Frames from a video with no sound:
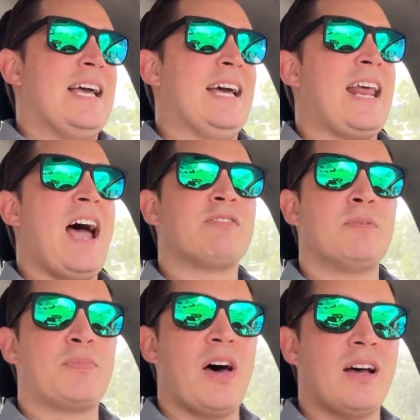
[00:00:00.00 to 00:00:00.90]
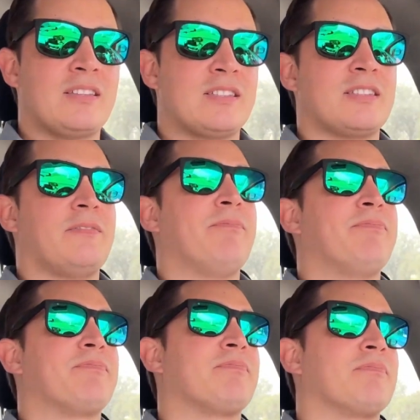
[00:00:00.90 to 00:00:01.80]
And I have some thoughts,
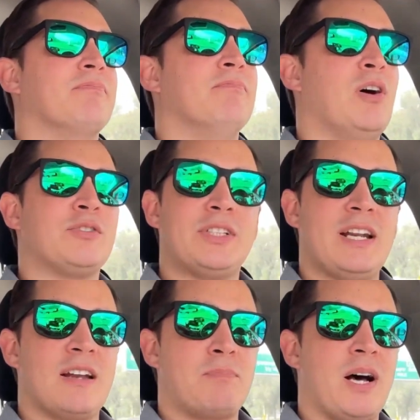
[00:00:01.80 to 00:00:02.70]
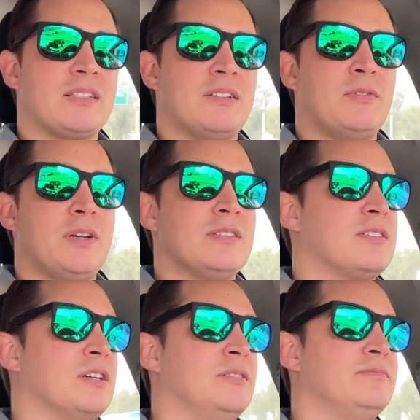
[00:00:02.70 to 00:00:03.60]
mostly not positive ones,
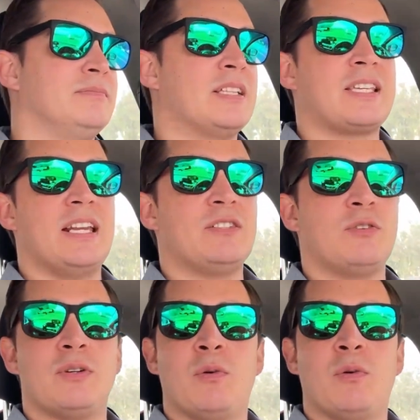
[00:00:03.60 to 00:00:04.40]
so let's get into it.